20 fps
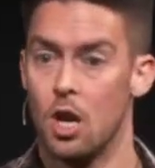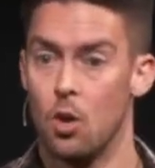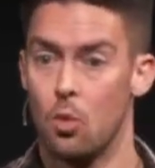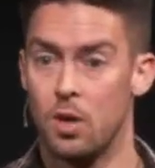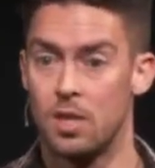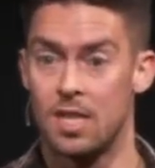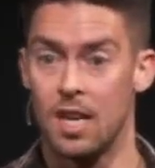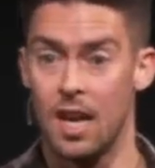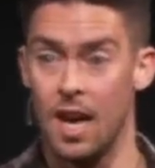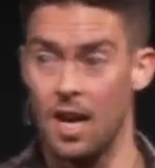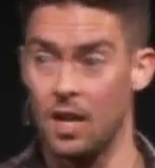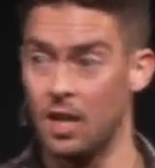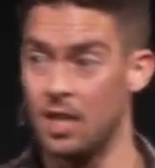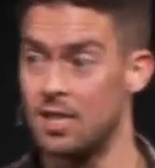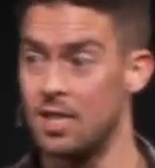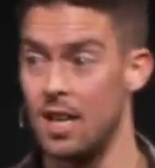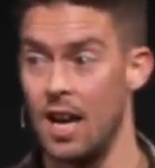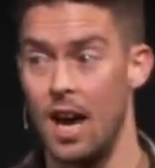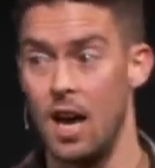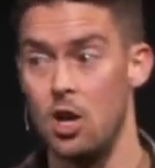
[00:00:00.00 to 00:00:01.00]
we say, hey,
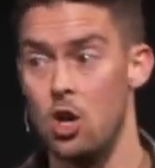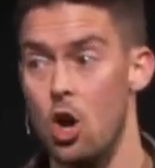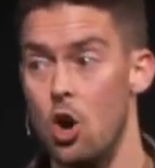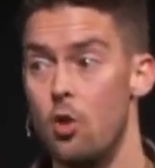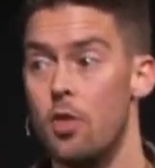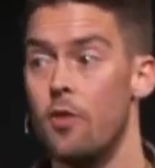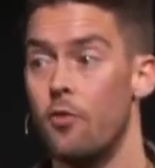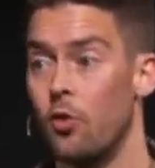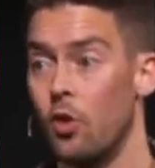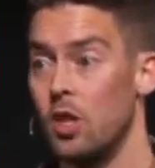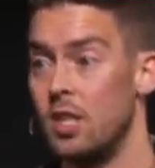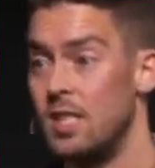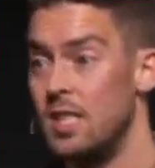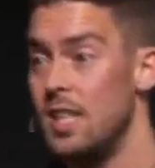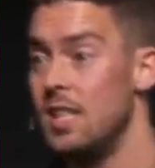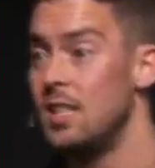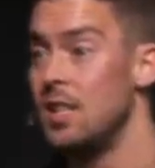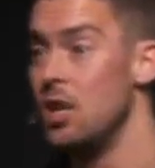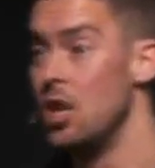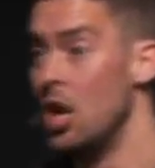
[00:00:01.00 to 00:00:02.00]
listen, I know that for a
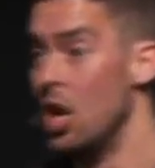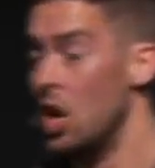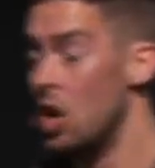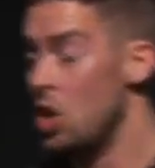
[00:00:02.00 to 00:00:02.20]
season